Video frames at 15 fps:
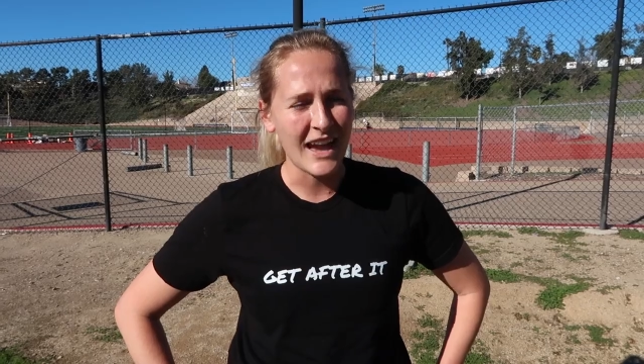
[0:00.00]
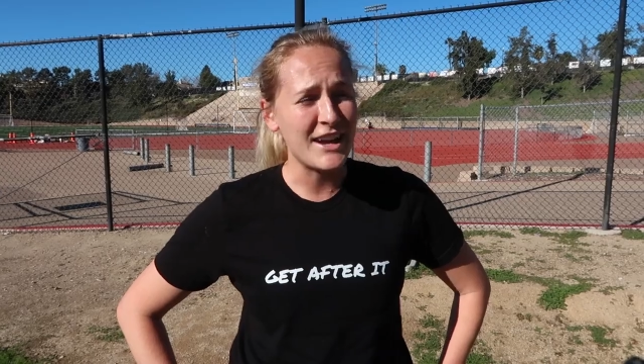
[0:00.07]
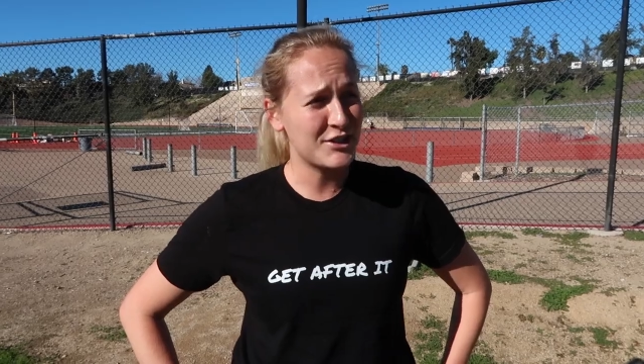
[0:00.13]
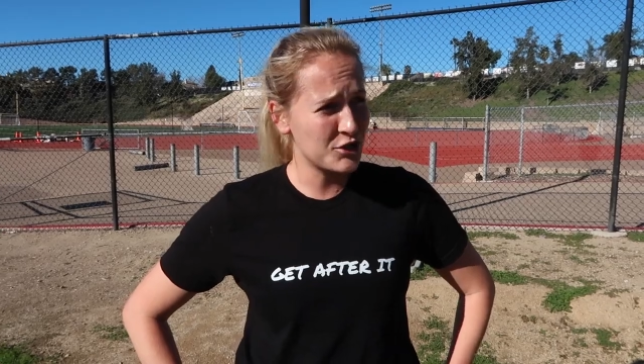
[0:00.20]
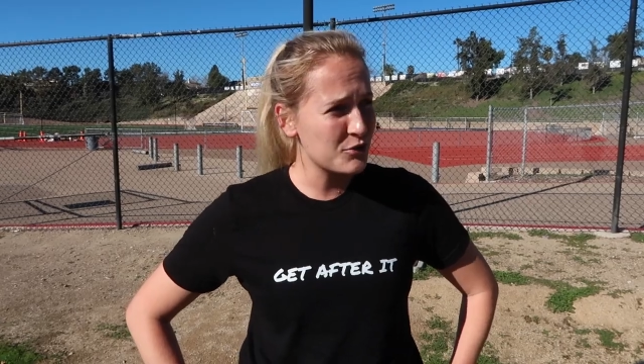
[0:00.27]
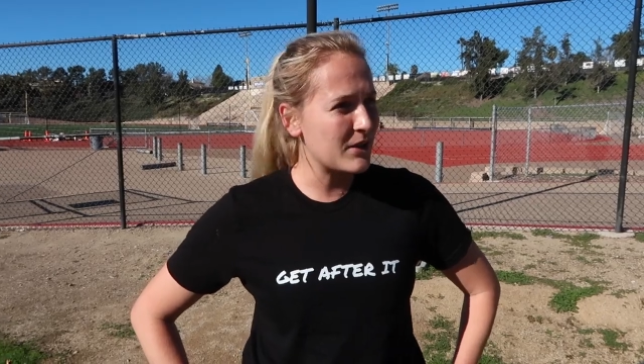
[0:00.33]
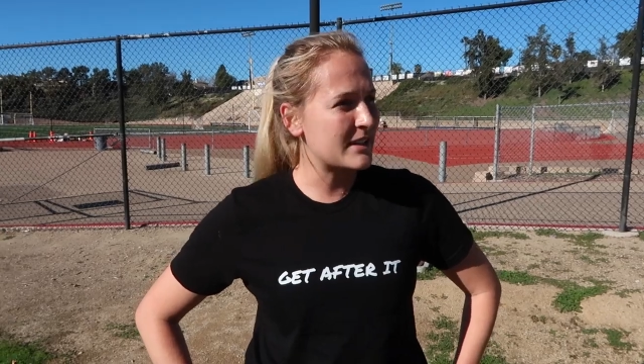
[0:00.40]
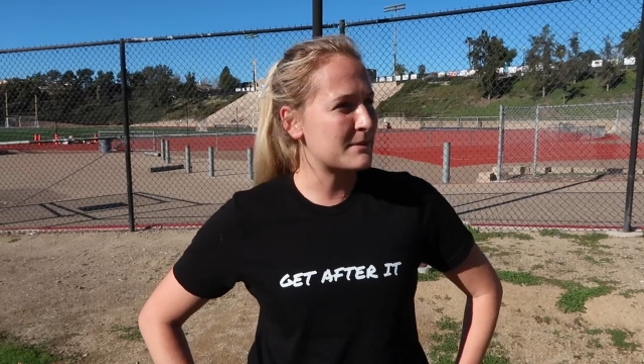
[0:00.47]
I
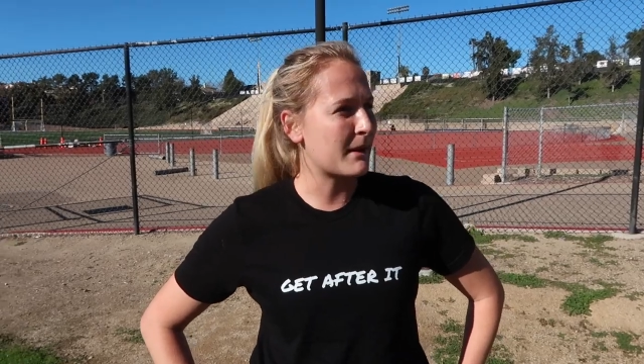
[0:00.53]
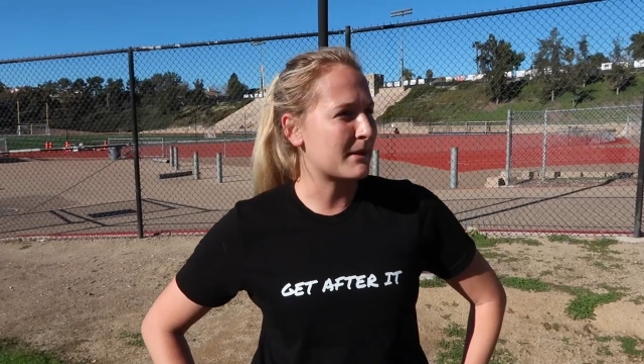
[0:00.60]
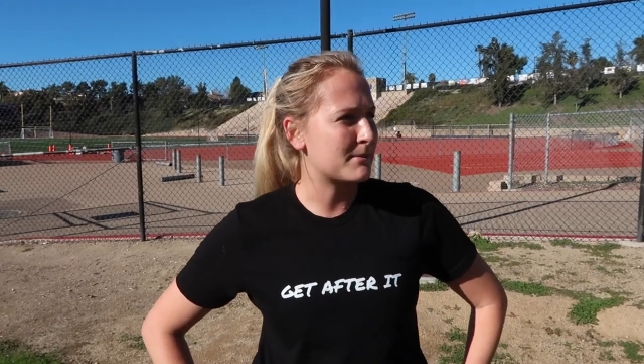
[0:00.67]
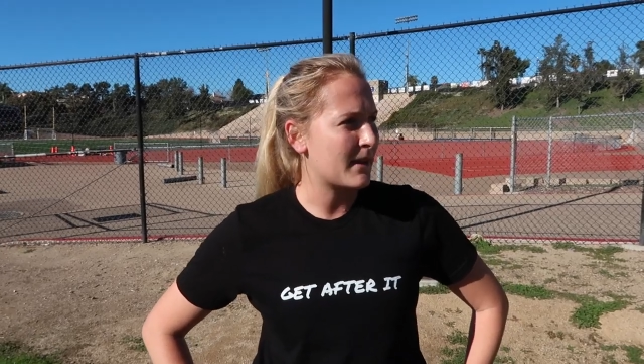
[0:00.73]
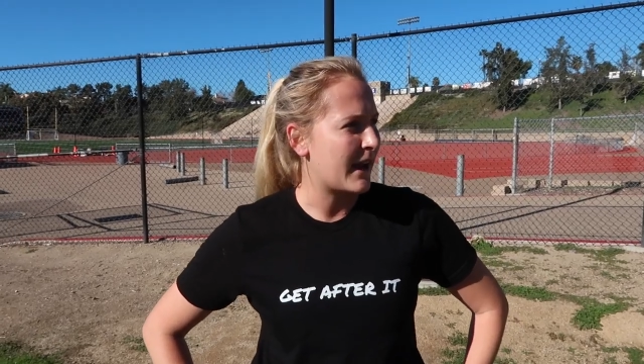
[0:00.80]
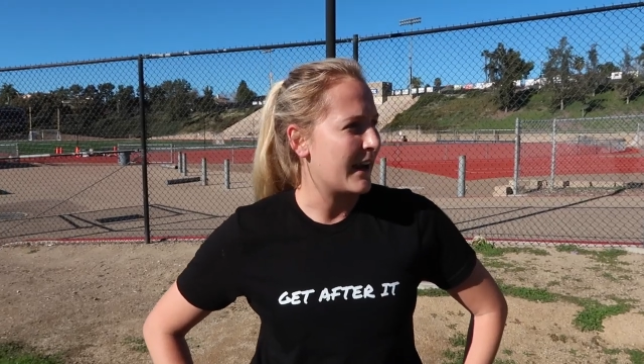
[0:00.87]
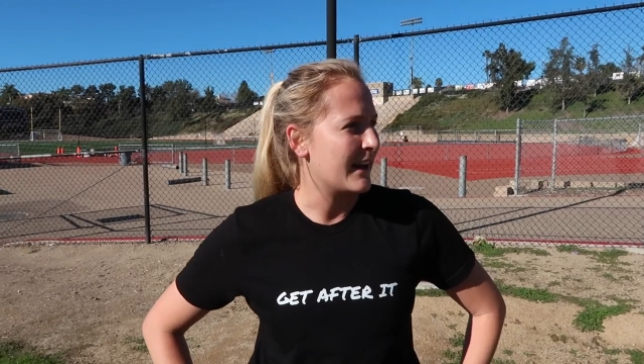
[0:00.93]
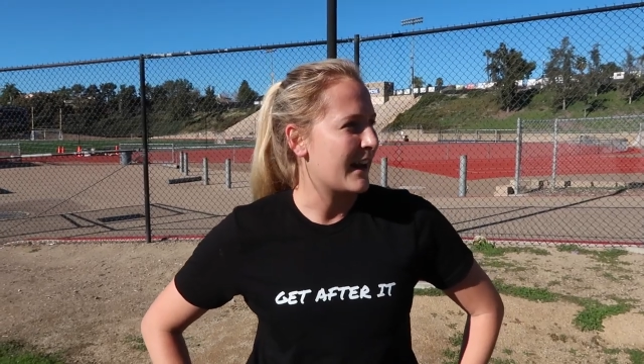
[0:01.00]
do expect
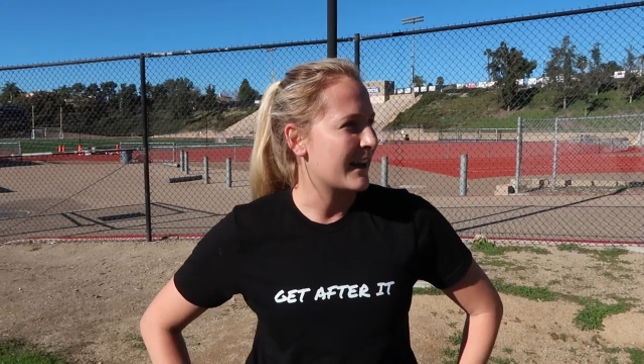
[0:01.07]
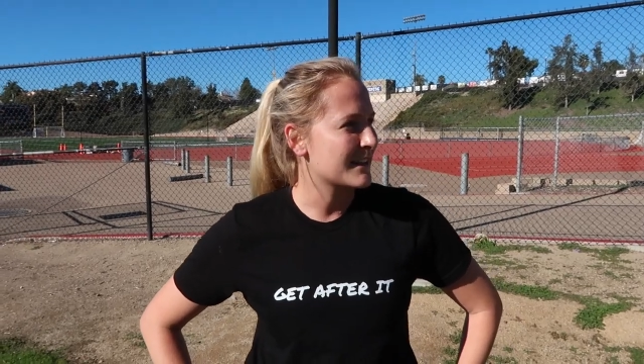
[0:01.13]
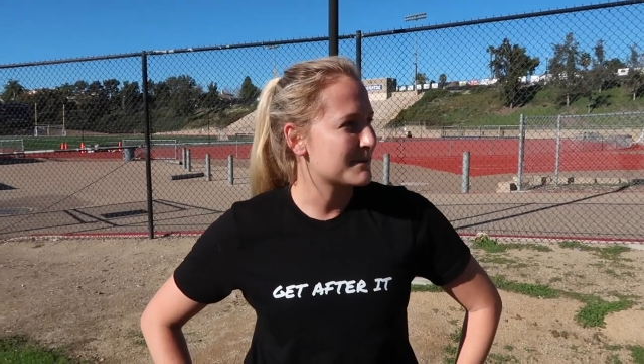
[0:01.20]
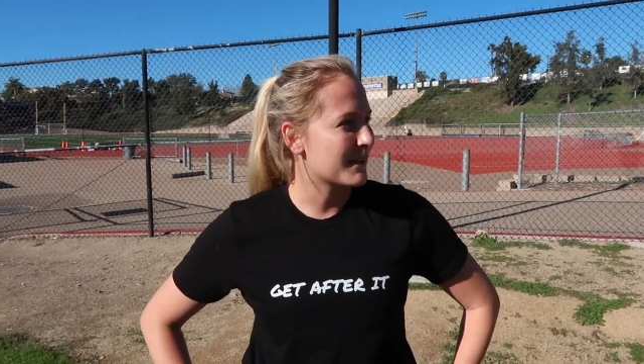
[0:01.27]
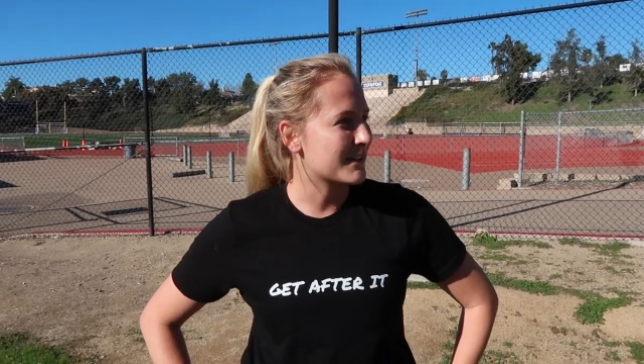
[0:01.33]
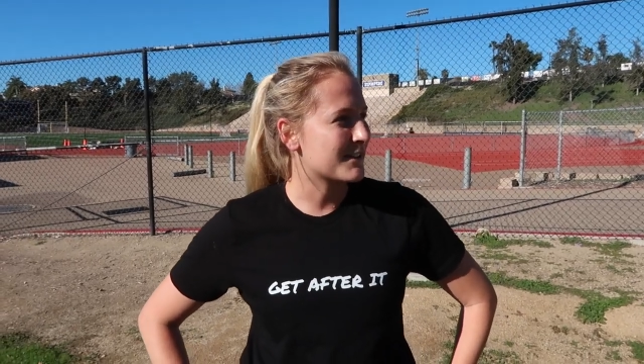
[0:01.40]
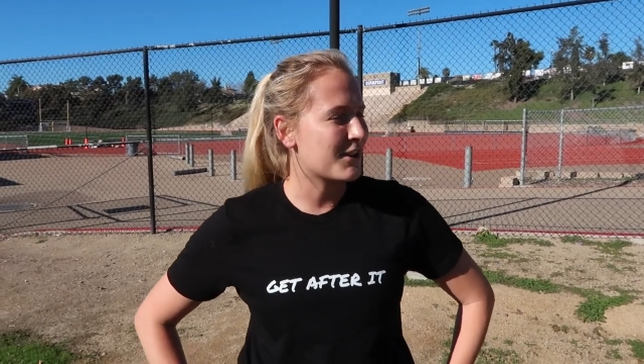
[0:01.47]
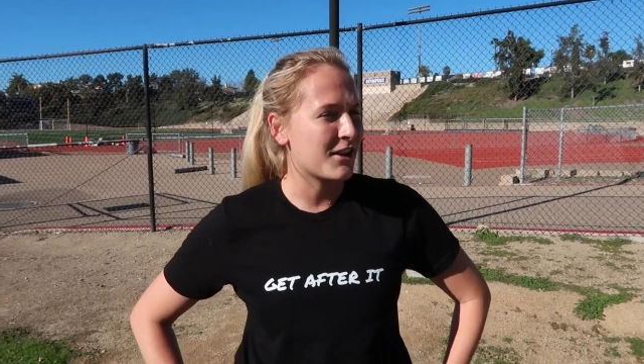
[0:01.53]
pain. I
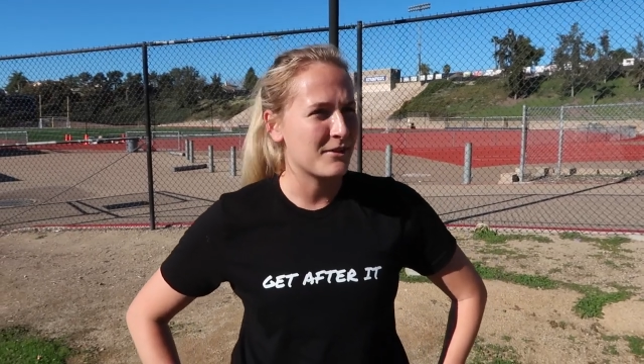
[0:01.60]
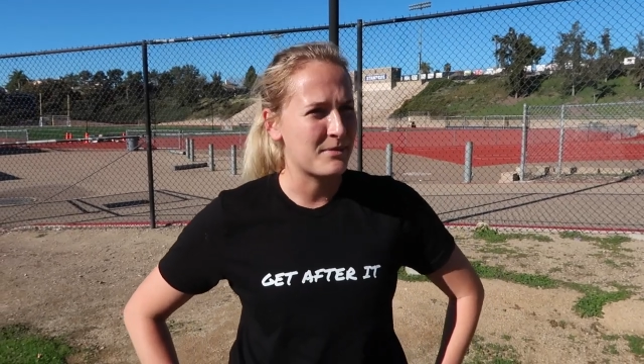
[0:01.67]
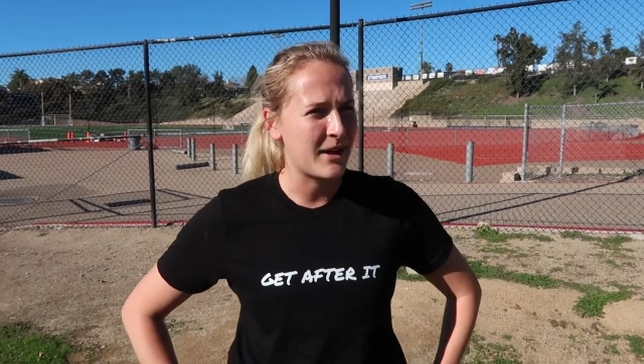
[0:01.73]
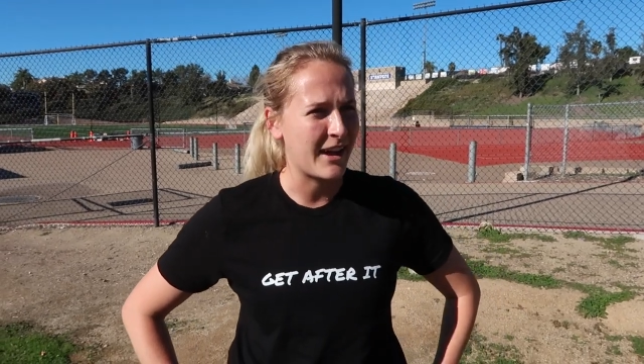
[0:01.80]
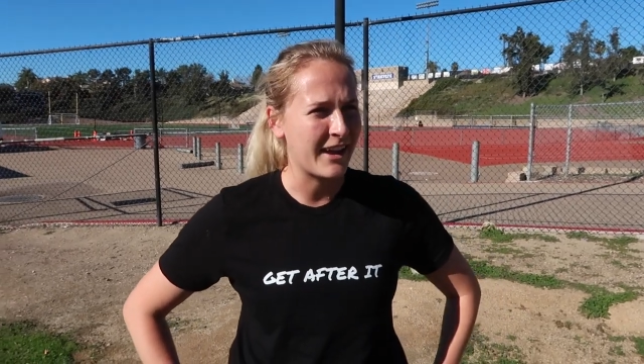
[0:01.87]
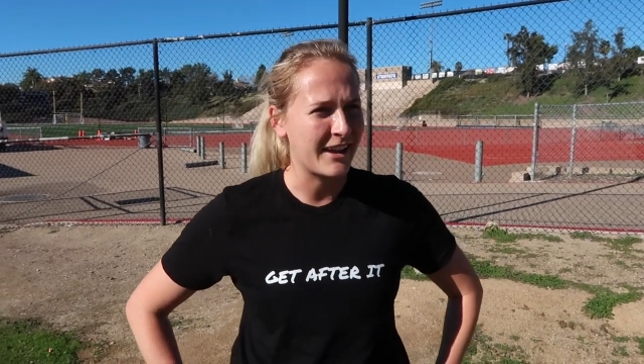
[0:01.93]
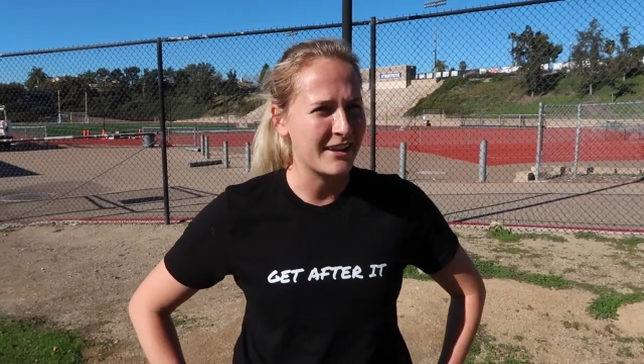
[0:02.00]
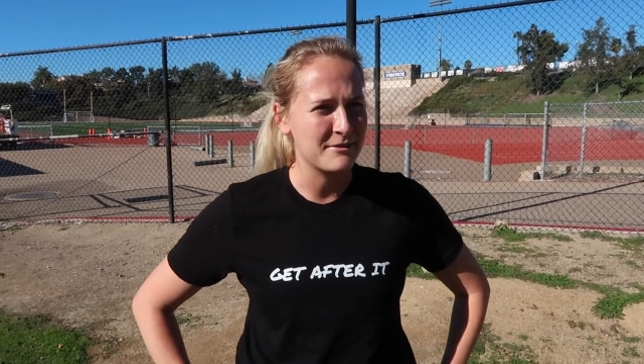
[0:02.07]
expect a lot of
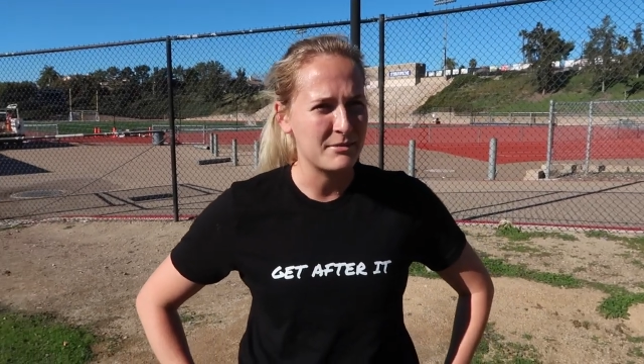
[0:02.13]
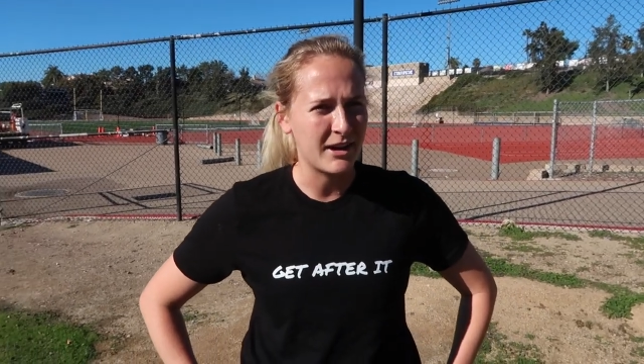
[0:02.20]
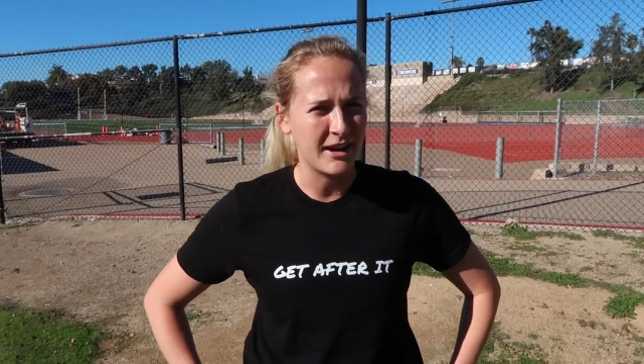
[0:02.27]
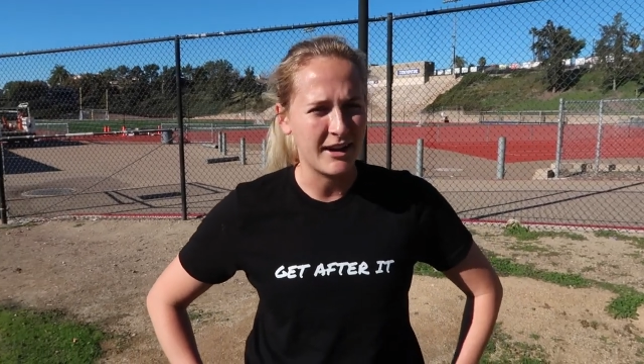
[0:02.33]
pain,